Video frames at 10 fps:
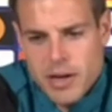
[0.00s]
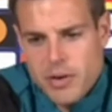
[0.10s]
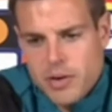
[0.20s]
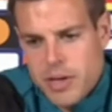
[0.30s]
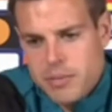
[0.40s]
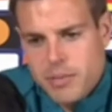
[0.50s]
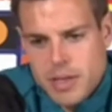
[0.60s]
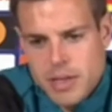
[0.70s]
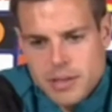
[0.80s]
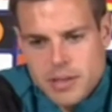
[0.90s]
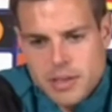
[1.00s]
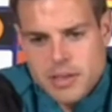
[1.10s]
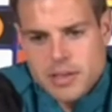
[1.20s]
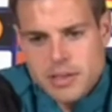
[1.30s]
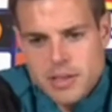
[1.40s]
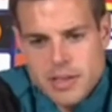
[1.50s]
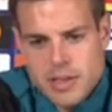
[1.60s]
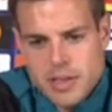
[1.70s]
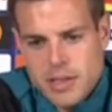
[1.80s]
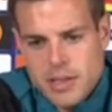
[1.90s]
I know him since
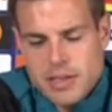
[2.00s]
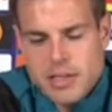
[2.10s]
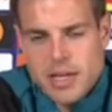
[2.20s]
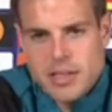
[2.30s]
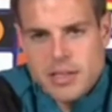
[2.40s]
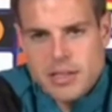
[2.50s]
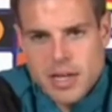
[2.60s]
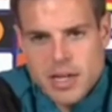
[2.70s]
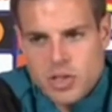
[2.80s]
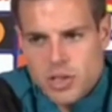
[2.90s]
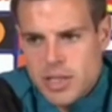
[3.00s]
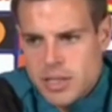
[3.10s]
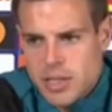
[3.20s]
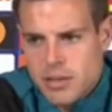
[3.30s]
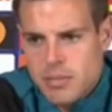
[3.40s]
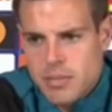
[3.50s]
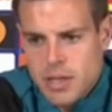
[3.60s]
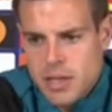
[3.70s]
his days in the national team.